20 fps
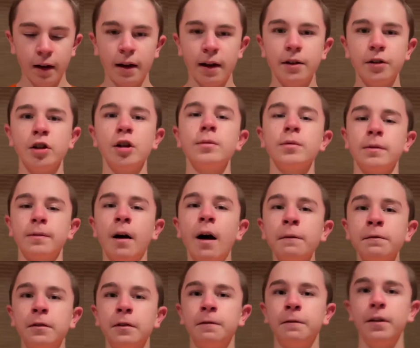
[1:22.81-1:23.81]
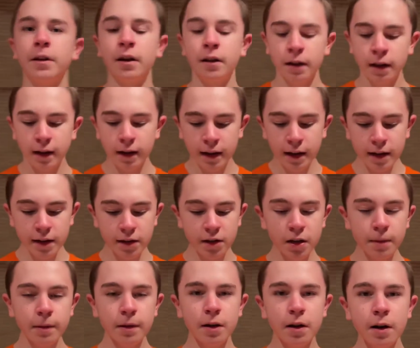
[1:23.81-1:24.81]
In terms of off the field, he's
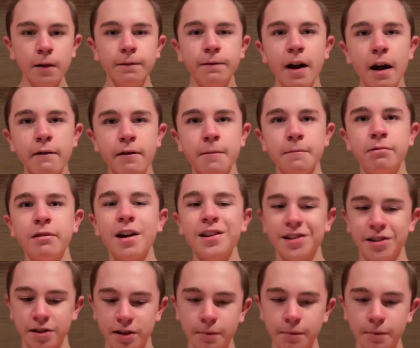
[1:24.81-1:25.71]
going to be a good veteran presence.